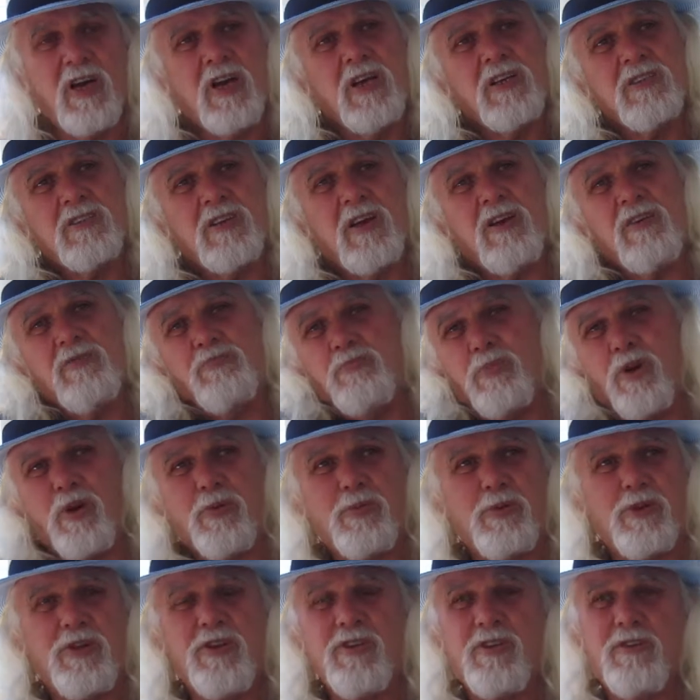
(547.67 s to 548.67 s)
So
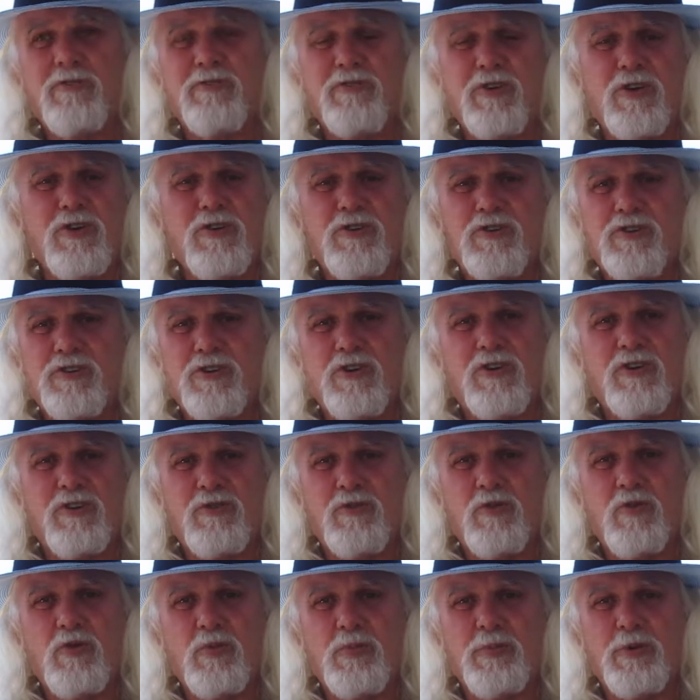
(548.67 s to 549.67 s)
probably in the future
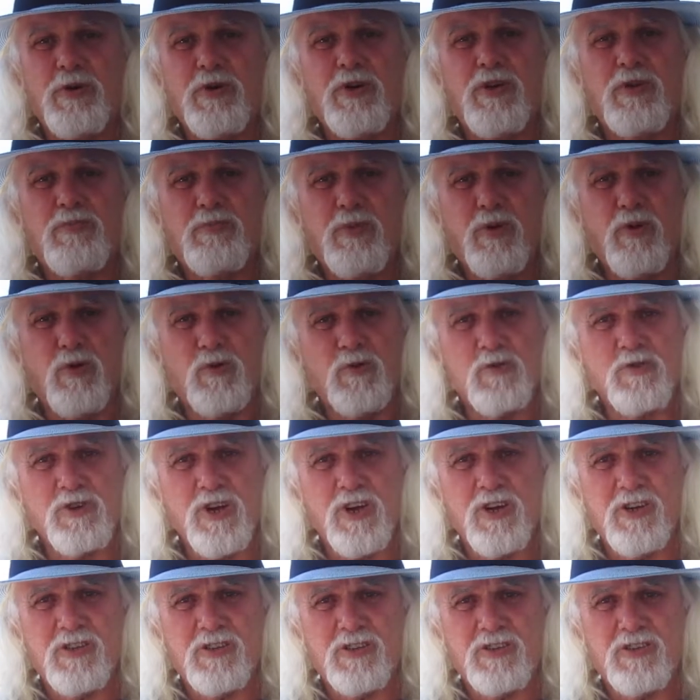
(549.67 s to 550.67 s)
it will be, Paul
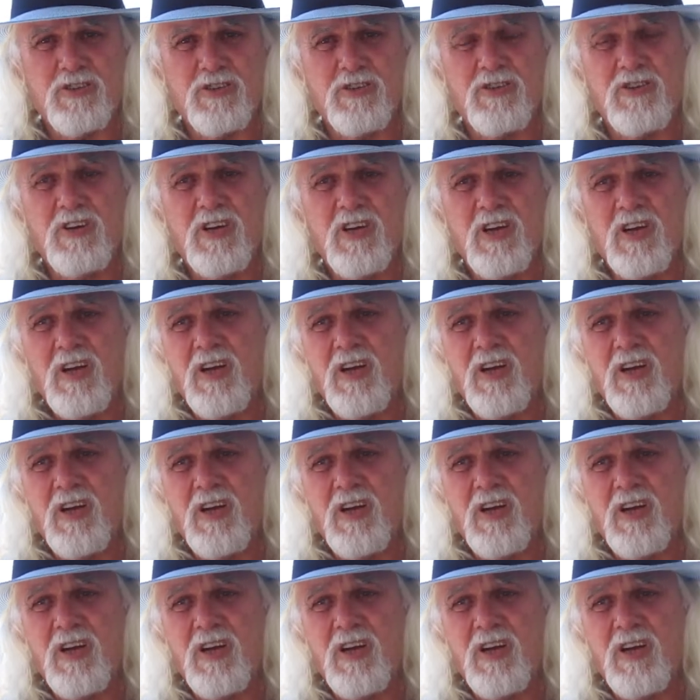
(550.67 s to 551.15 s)
Janson,